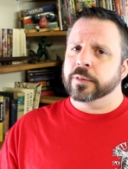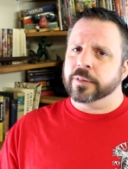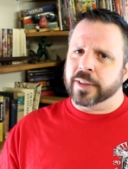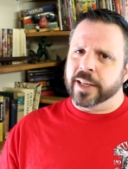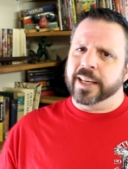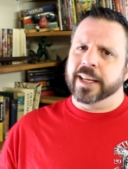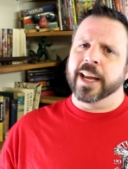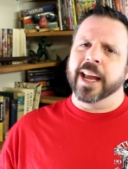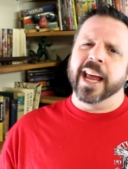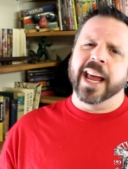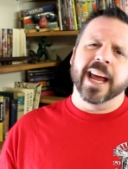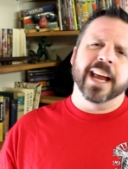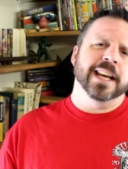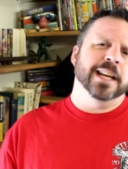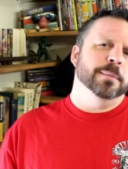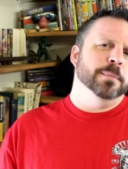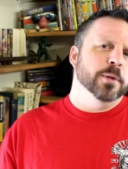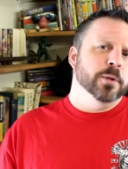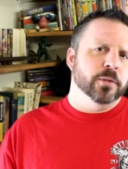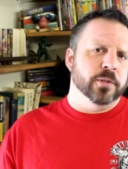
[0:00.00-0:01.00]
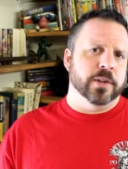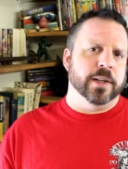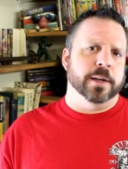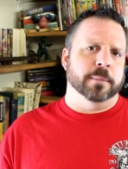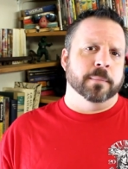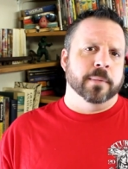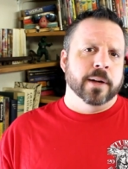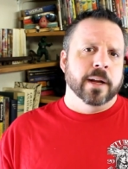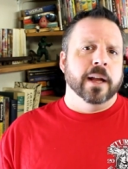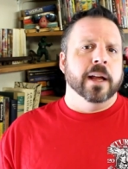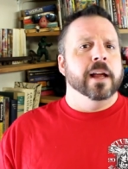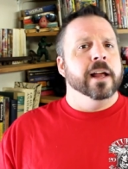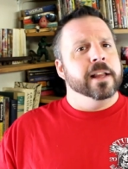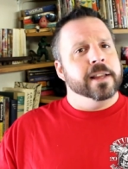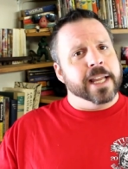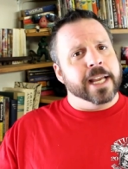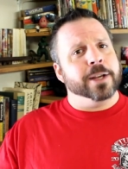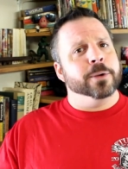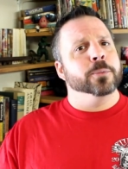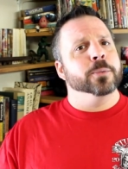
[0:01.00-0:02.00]
Like any museum,
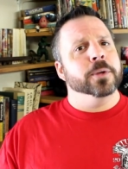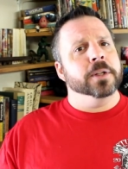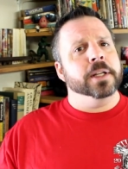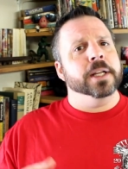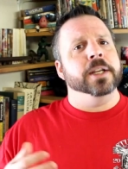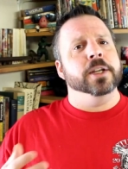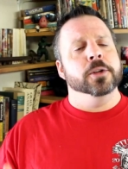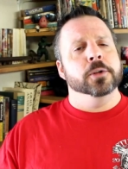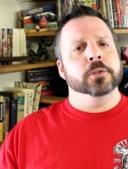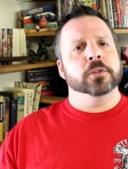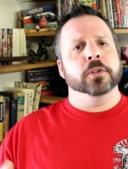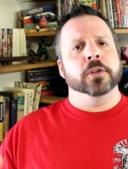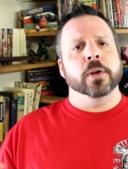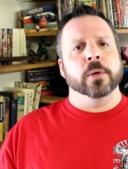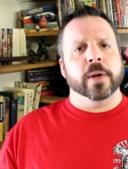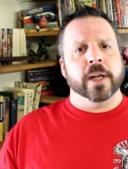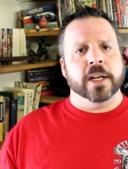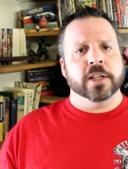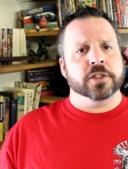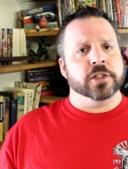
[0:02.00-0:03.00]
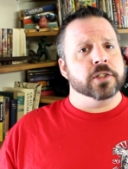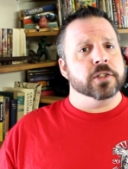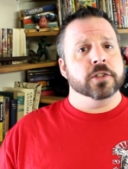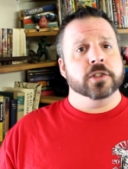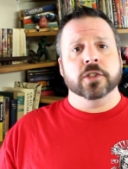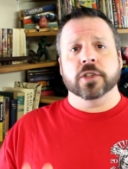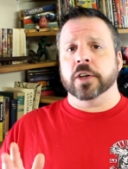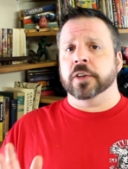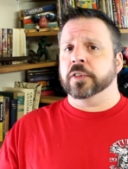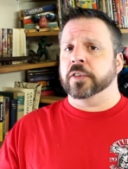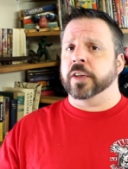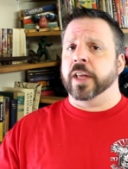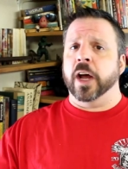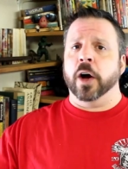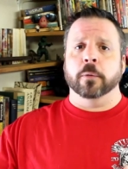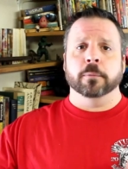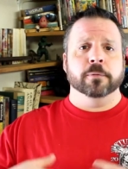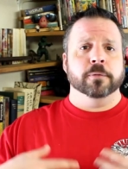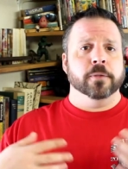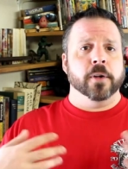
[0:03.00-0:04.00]
they could really use the donations just to
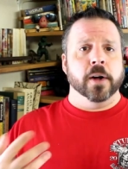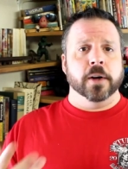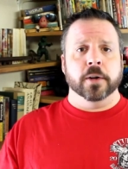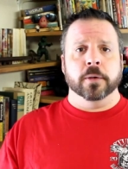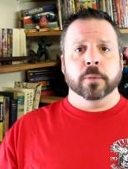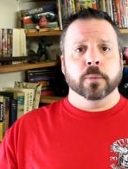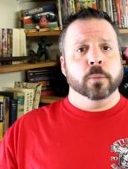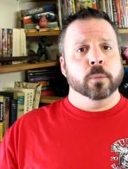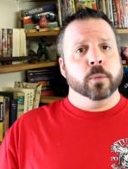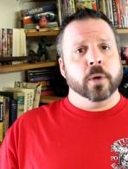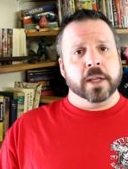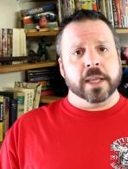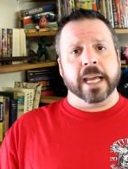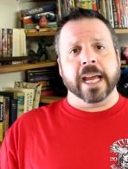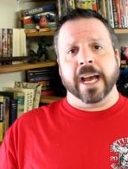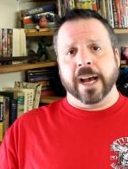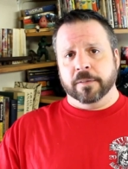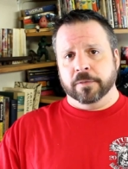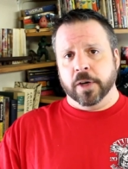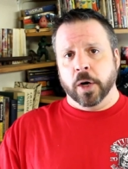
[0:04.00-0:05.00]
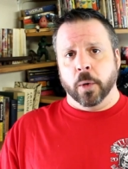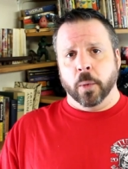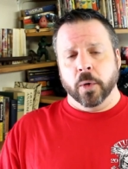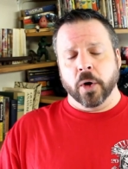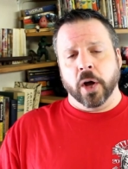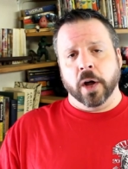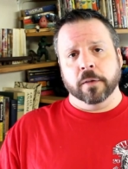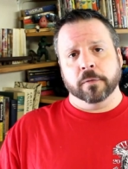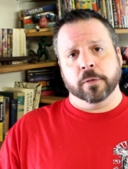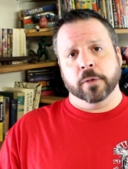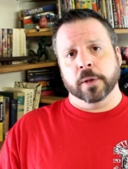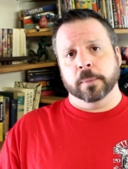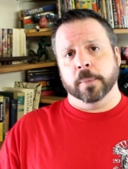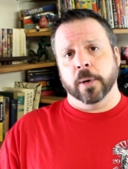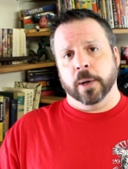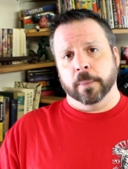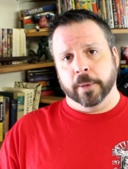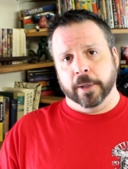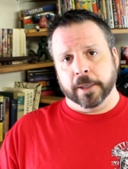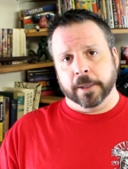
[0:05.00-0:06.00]
help fund what they have going on for the
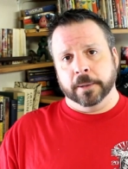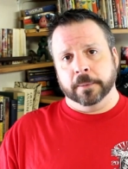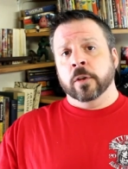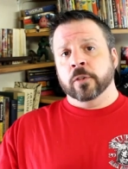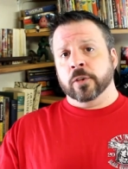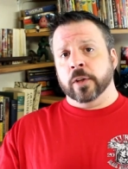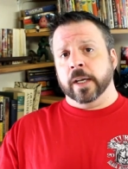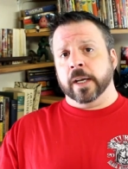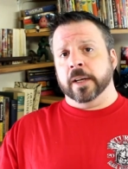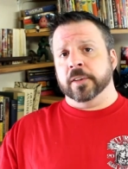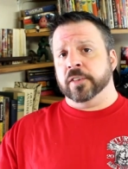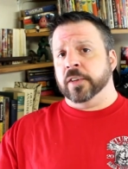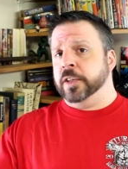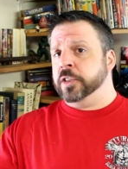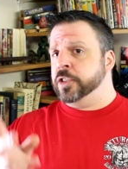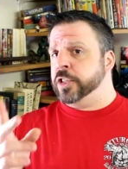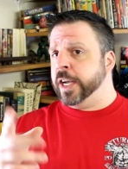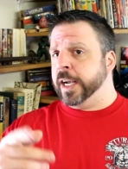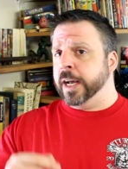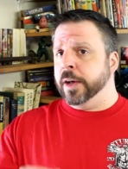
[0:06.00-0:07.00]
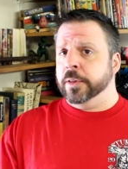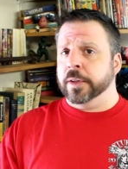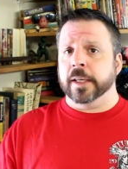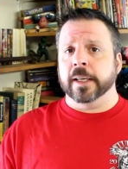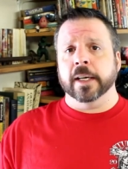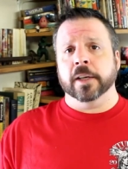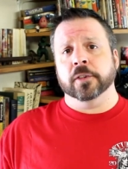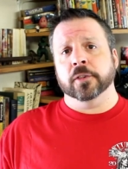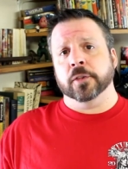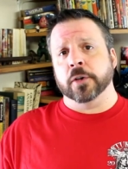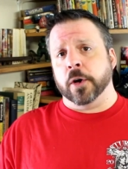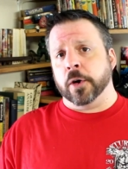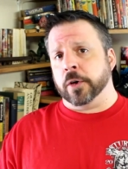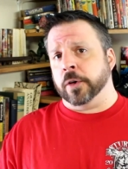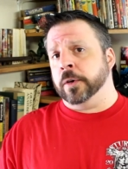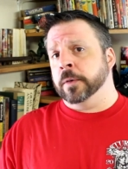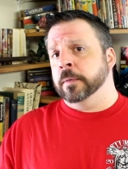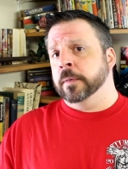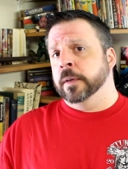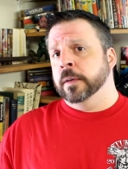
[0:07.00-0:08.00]
public. So like I said, check out the Kickstarter.